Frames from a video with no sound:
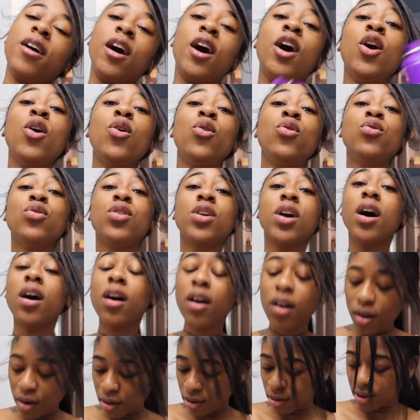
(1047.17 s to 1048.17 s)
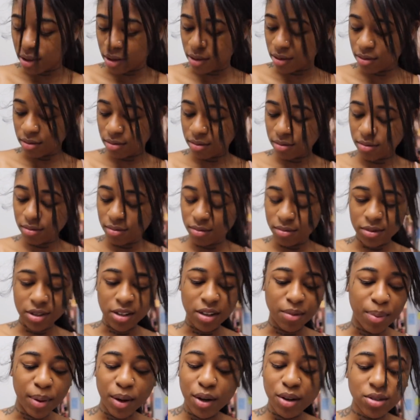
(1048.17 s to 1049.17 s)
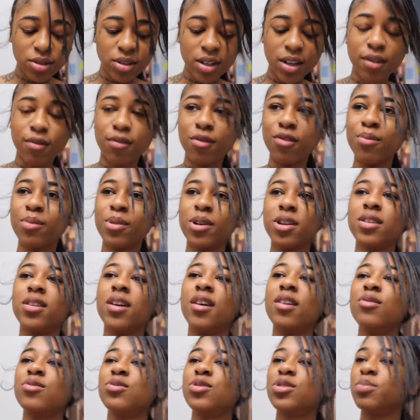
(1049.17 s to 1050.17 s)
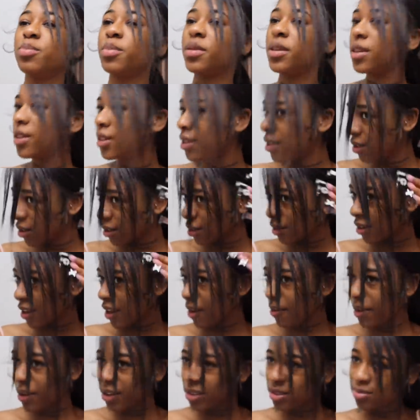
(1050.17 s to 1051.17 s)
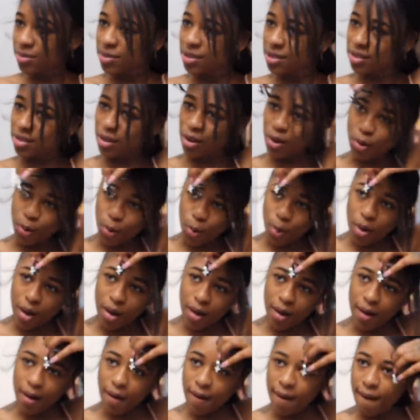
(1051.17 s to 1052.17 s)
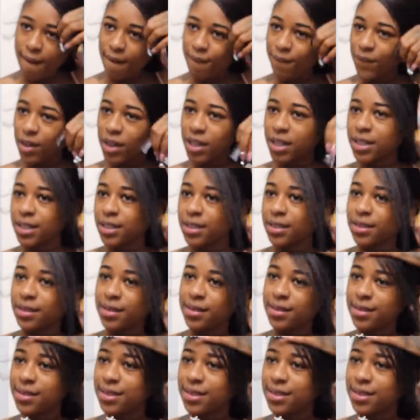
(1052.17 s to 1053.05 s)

Oh, y'all. The poles at Rumor don't spin. That makes me so fucking